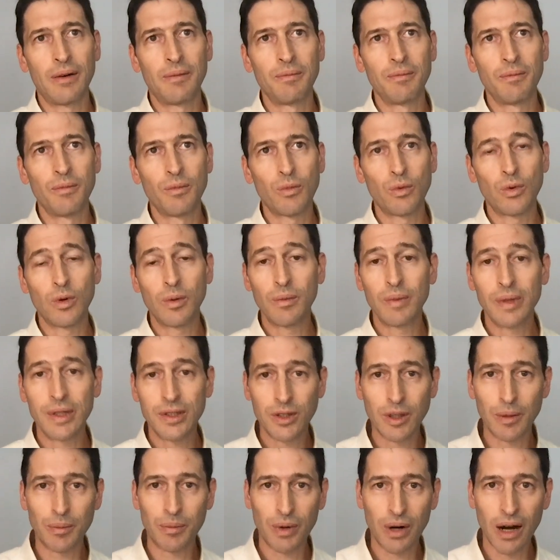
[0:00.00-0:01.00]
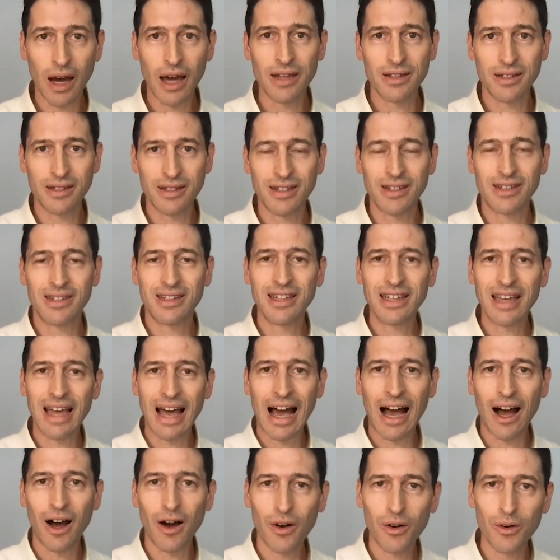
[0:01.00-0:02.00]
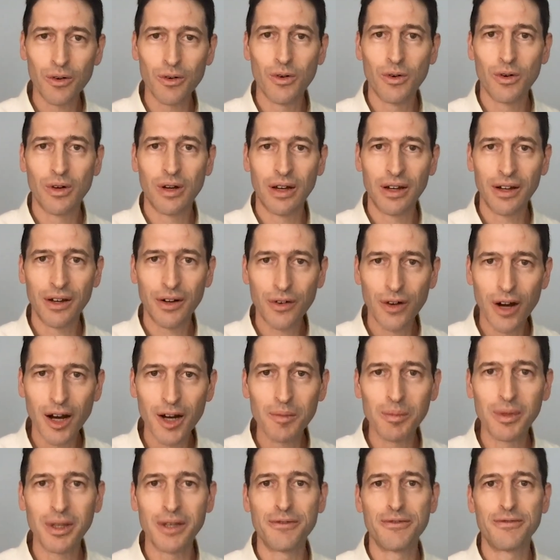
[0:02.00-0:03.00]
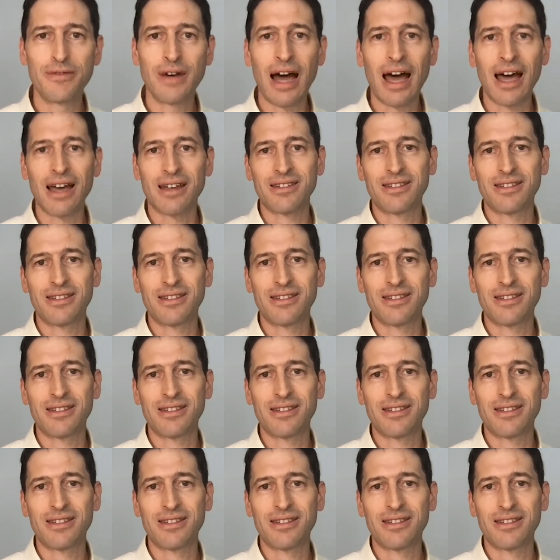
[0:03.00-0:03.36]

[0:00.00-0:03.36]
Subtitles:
will be surprised to see how incredibly fast